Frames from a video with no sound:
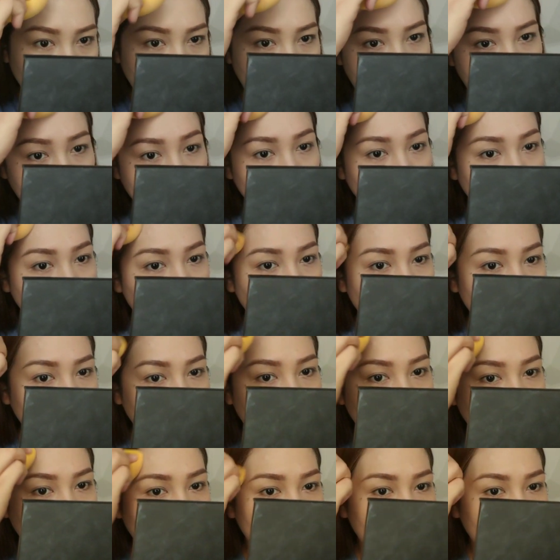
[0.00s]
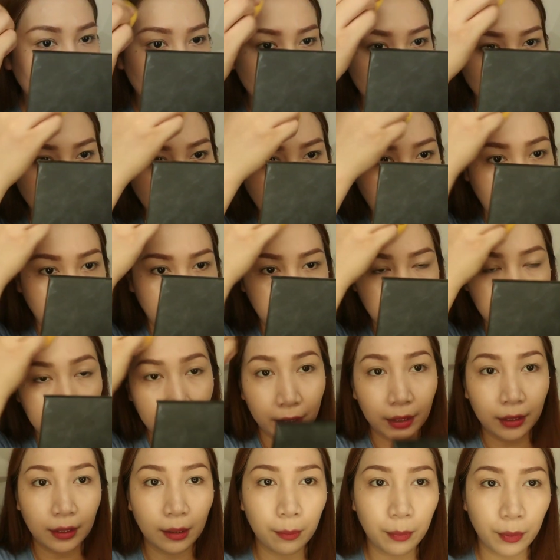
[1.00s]
it will actually give you a
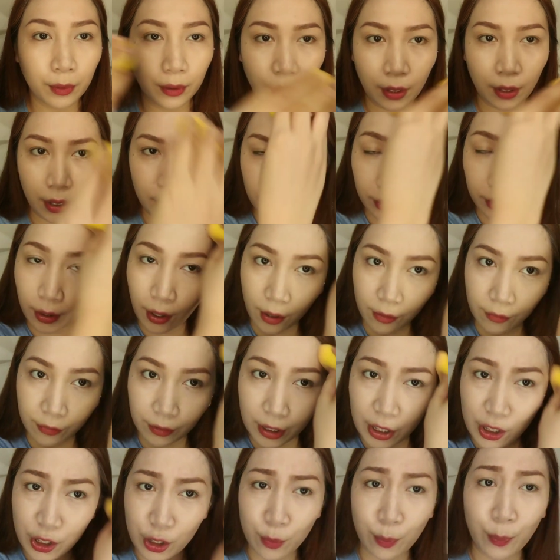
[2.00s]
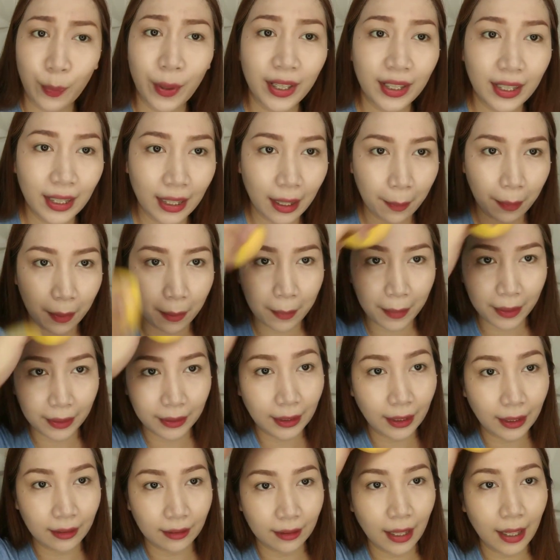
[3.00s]
buildable coverage. Pwede ka pa
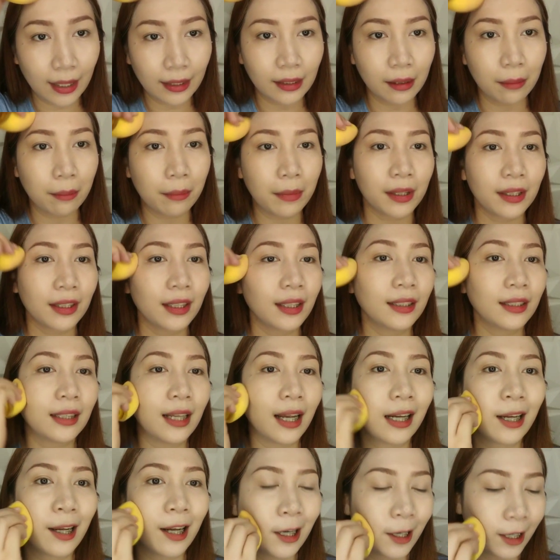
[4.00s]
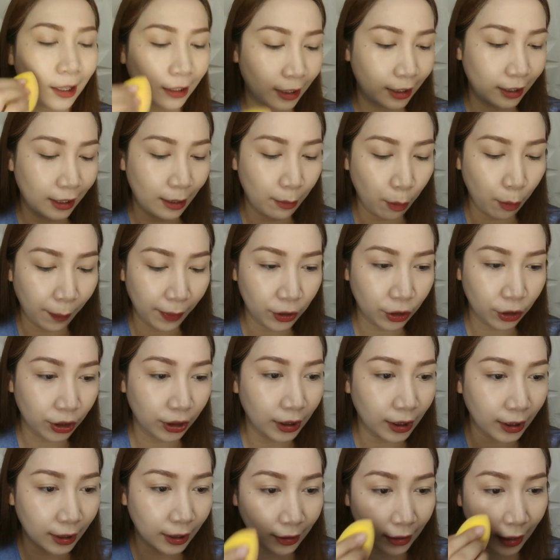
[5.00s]
magdagdag na magdagdag hanggat hindi mo
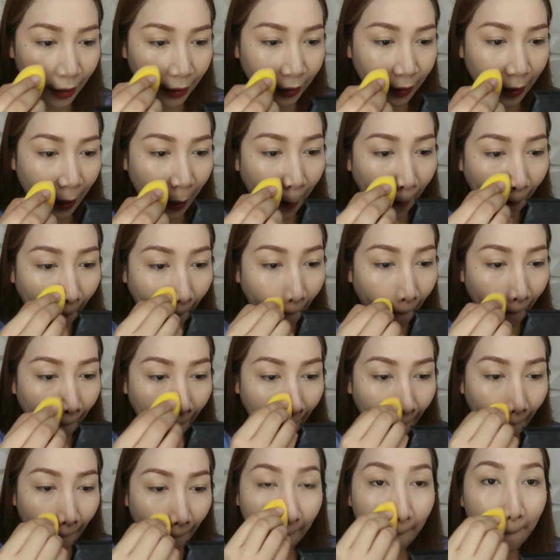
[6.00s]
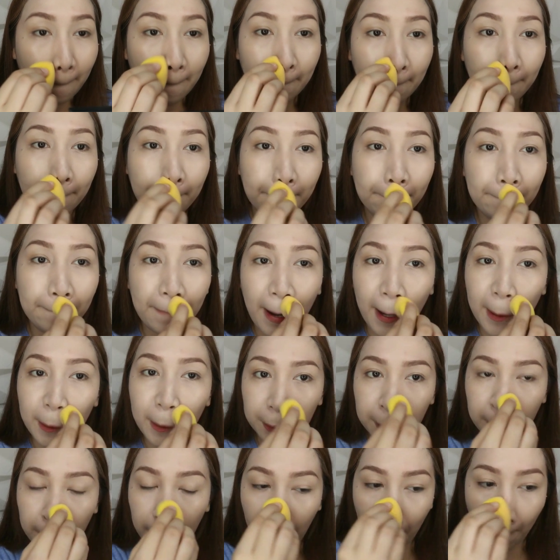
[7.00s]
pa siya siniset na
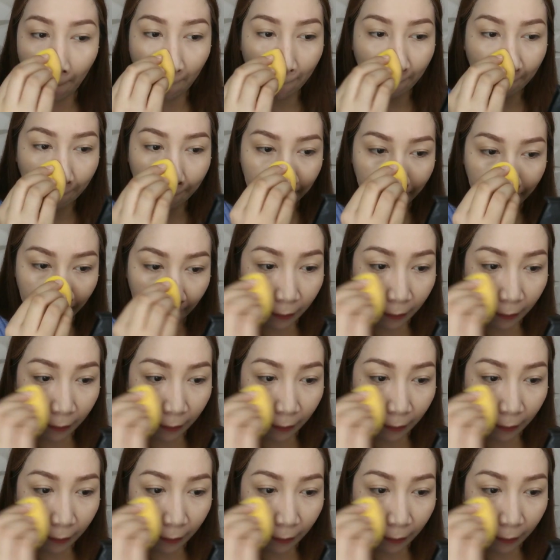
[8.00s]
powder.